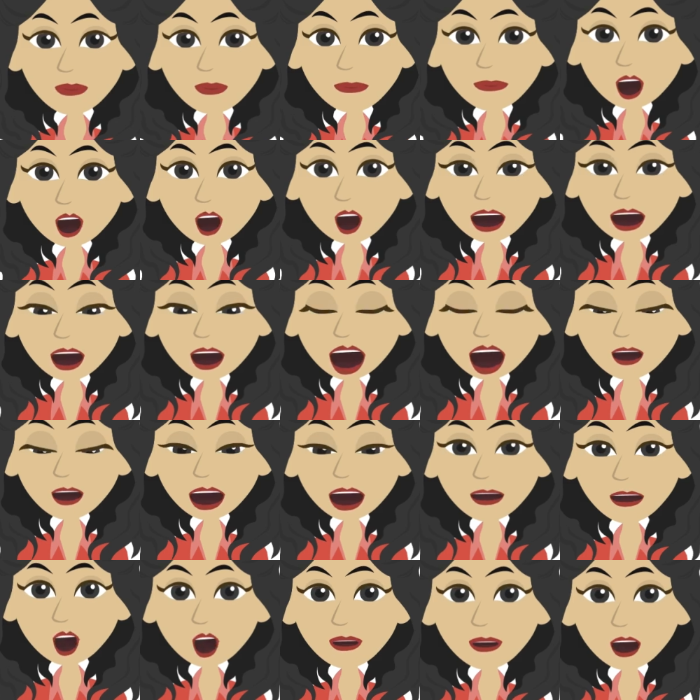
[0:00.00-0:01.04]
Their bodies are
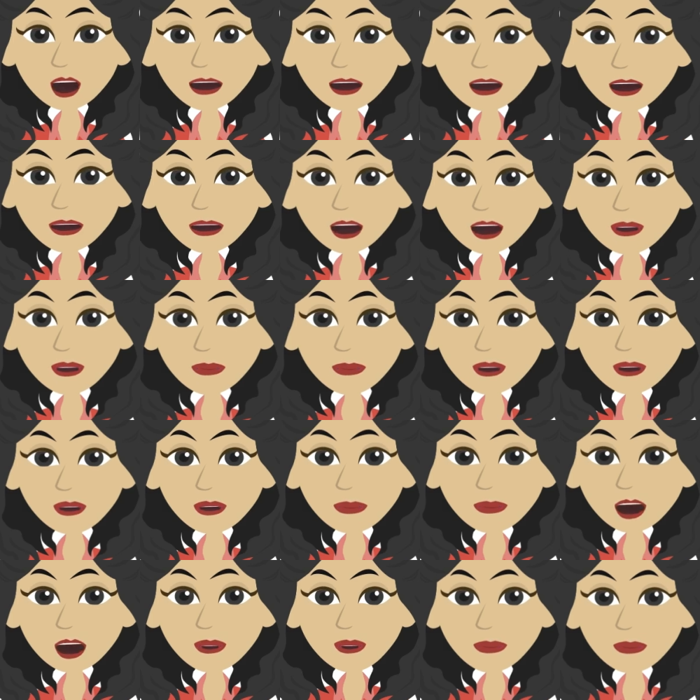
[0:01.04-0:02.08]
different than
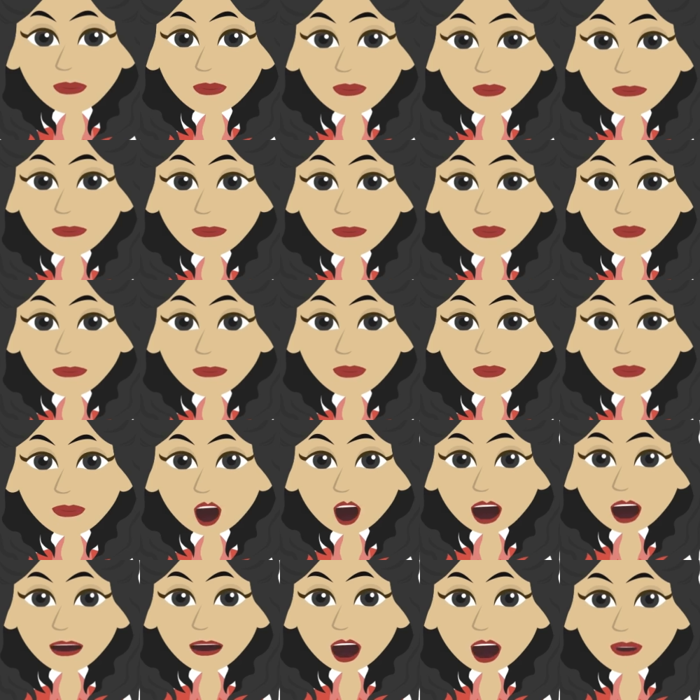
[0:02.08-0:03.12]
tortoises.
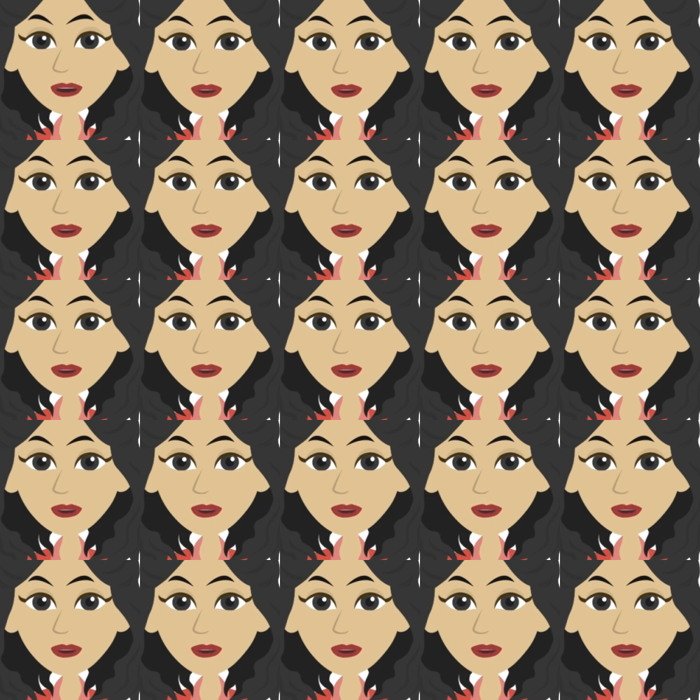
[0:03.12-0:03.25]
They're a bit